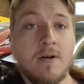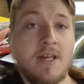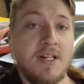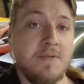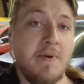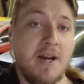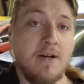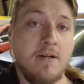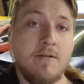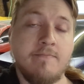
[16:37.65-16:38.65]
gets
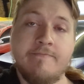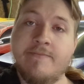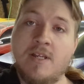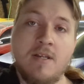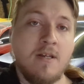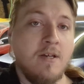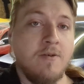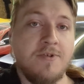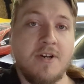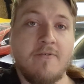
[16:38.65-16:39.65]
better,
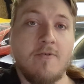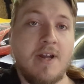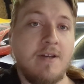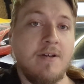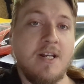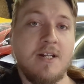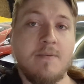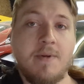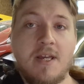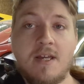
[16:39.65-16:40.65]
whichever way you need it to
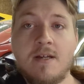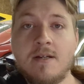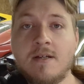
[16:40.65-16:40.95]
be.